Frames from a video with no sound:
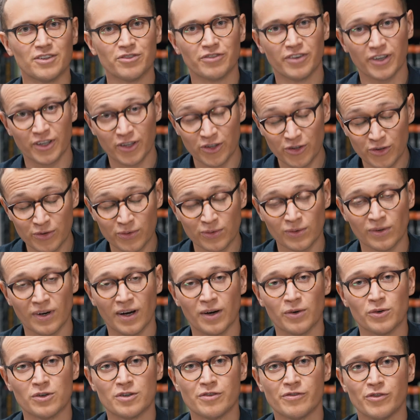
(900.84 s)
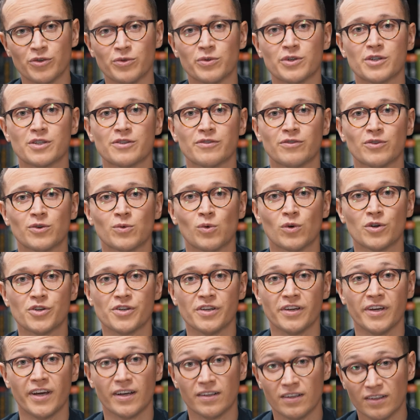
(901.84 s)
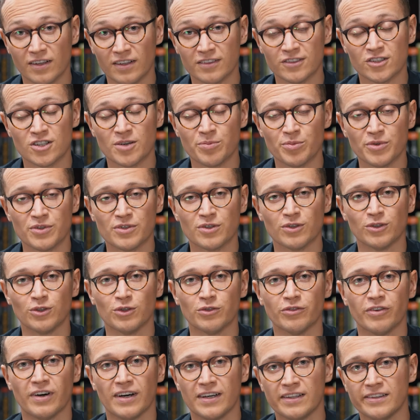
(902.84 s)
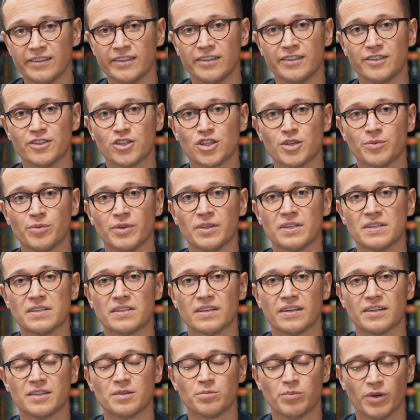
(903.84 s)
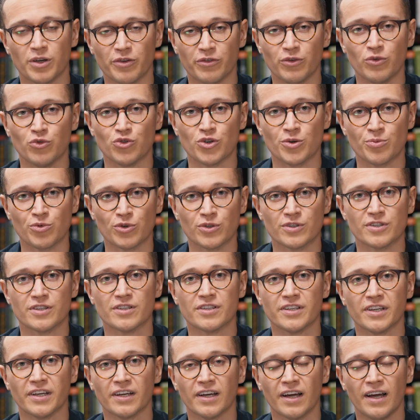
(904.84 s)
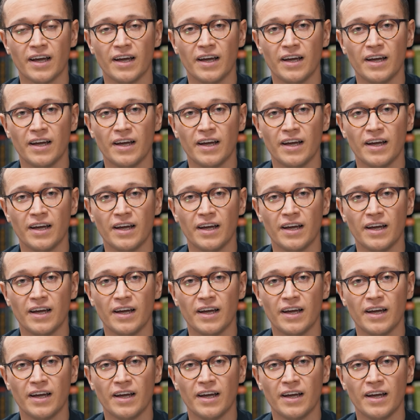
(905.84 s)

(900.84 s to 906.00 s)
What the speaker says: thank you, our viewers, for watching yet another episode of IT Leadership Insights by Future Processing.